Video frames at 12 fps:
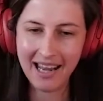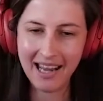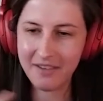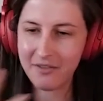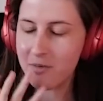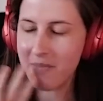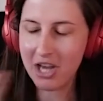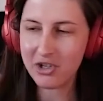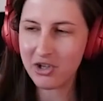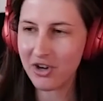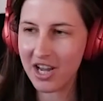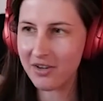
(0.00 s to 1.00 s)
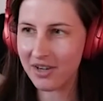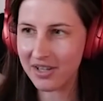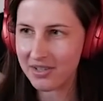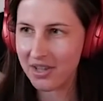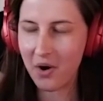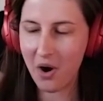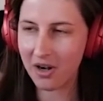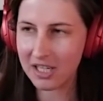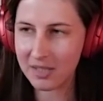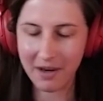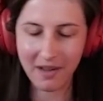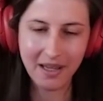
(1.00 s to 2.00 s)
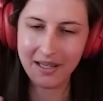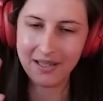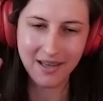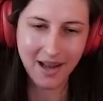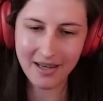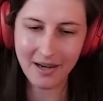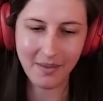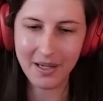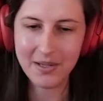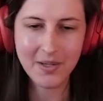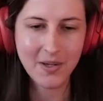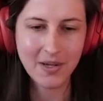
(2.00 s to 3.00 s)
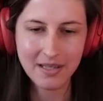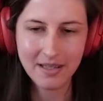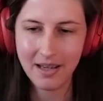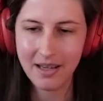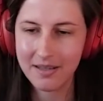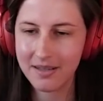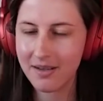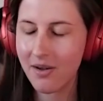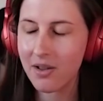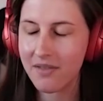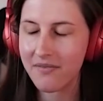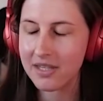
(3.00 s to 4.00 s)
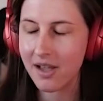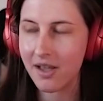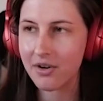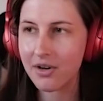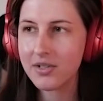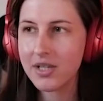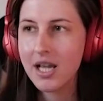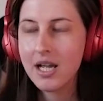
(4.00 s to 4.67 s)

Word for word: and if you measure it, you can see the earnings per click is not nearly as good as as all of these others.